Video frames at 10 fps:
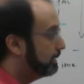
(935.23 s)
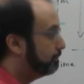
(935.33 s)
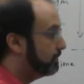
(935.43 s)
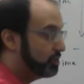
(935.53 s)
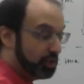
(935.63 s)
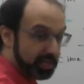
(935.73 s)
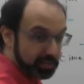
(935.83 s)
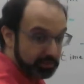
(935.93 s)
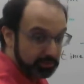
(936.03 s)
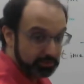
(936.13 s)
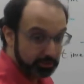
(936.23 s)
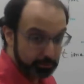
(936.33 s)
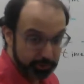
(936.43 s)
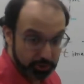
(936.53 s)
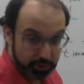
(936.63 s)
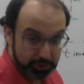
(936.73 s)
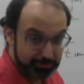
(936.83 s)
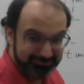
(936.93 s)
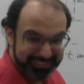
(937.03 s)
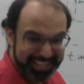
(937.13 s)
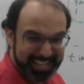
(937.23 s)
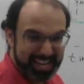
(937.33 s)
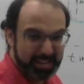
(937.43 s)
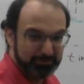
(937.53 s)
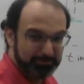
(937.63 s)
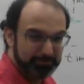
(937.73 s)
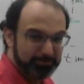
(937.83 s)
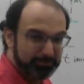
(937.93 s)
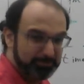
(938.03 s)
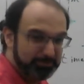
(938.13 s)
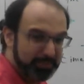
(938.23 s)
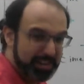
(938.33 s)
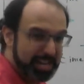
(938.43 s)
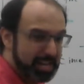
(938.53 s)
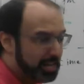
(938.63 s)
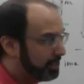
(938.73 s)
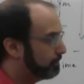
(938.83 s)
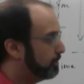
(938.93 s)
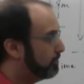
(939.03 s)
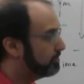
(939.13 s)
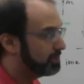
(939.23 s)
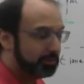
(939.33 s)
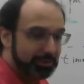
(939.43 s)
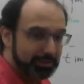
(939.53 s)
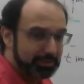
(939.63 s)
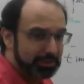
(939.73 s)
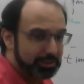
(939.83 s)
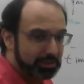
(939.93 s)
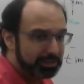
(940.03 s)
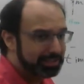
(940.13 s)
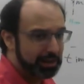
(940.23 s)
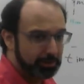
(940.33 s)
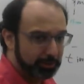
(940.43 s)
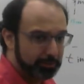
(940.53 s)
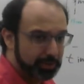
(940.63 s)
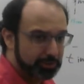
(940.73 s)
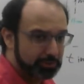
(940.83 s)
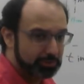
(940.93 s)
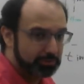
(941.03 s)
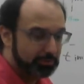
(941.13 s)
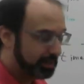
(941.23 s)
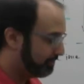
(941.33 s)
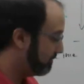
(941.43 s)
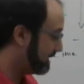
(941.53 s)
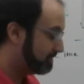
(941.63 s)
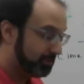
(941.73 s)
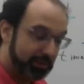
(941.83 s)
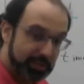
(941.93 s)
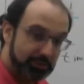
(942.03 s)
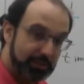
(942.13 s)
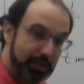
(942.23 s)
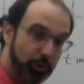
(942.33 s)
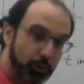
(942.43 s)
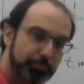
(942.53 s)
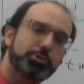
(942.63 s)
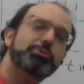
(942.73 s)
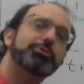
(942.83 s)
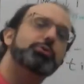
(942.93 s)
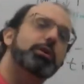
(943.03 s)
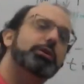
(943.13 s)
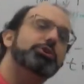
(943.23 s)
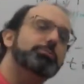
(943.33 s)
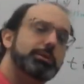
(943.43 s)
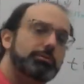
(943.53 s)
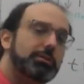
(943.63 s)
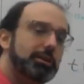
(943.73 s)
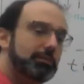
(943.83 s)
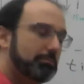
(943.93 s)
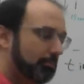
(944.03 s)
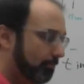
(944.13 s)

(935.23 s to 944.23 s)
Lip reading: Machines, computers, they can't, right? Computers are terrible at pictures, right? If you guys have ever had to do that whole prove you are human thing,